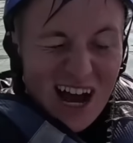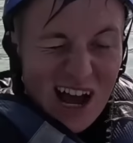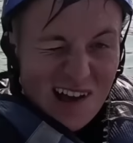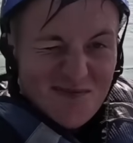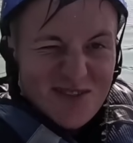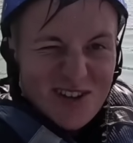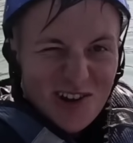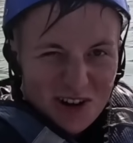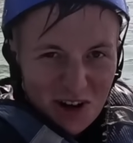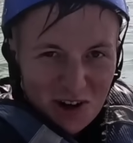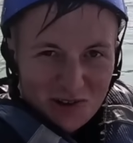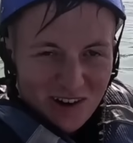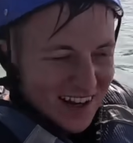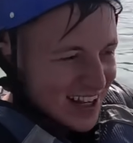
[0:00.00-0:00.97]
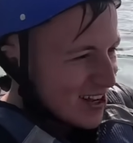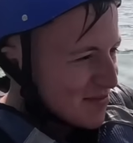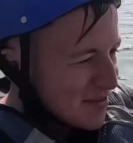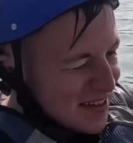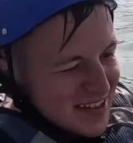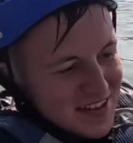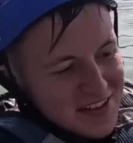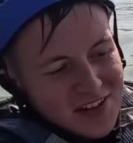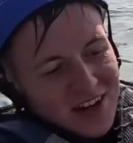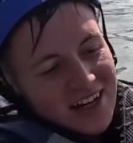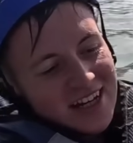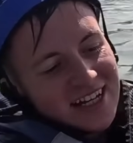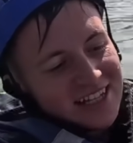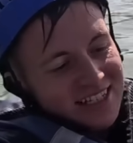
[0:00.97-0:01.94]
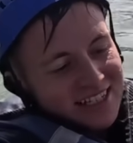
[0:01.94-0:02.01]
I'm so cold right now, but this has
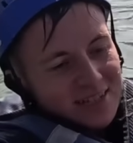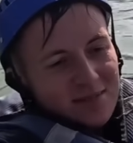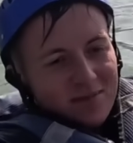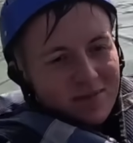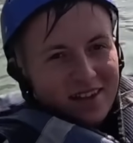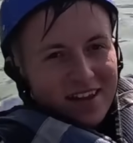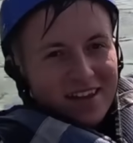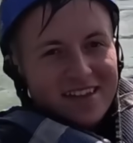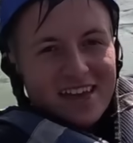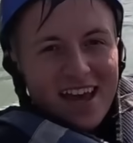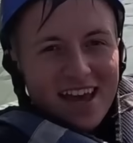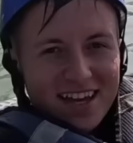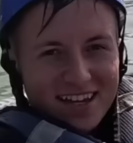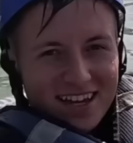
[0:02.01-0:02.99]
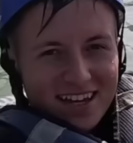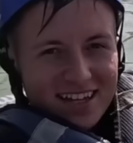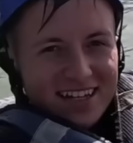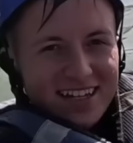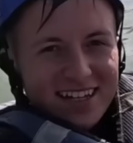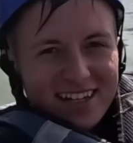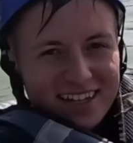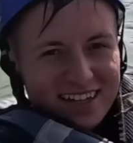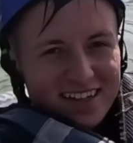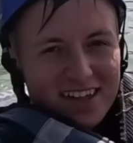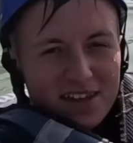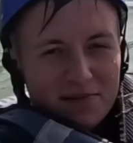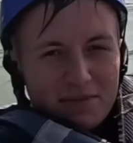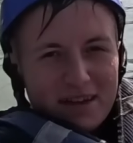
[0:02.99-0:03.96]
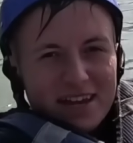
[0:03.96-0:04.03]
been insane. This
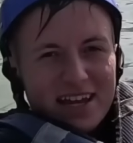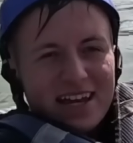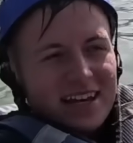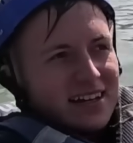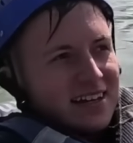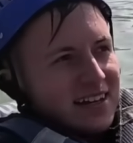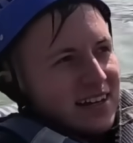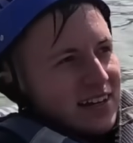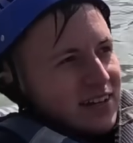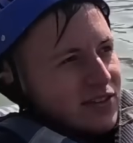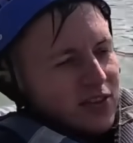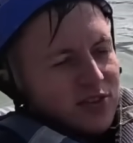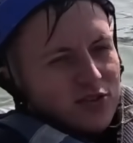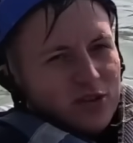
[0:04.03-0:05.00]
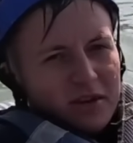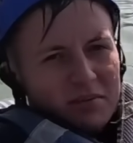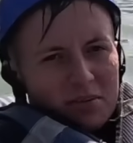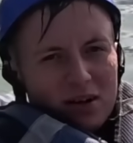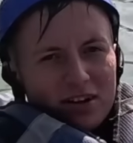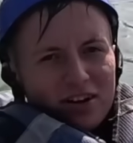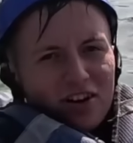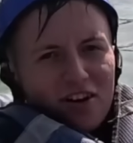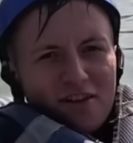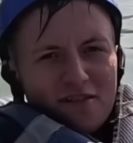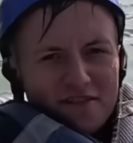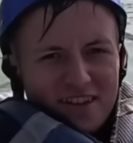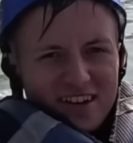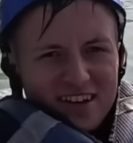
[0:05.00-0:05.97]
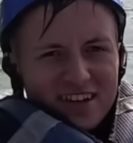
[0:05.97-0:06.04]
has been the trip of
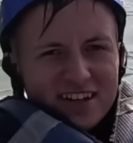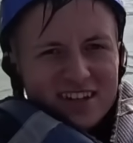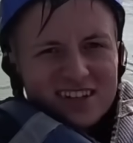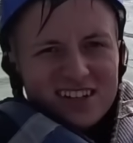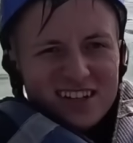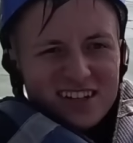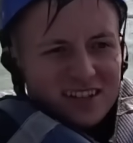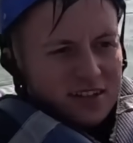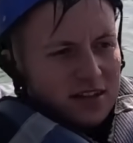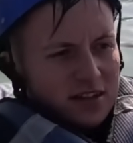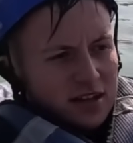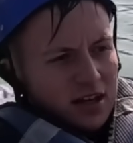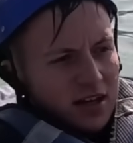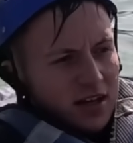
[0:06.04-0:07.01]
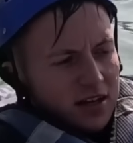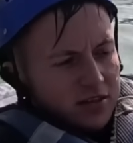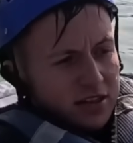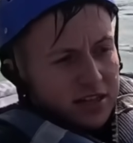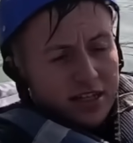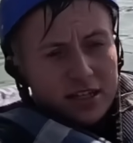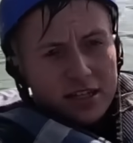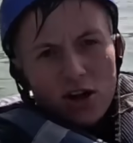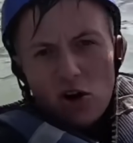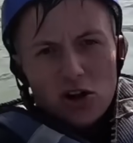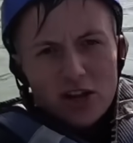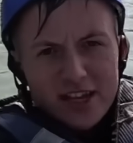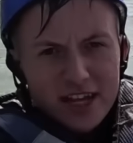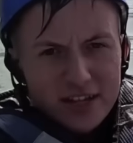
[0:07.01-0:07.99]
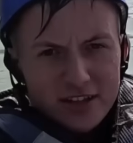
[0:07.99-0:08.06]
the
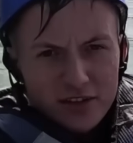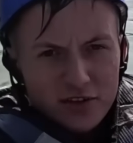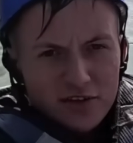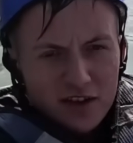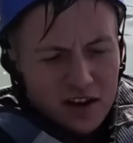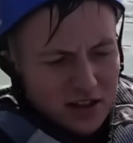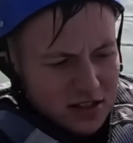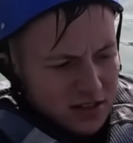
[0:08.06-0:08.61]
holiday so far.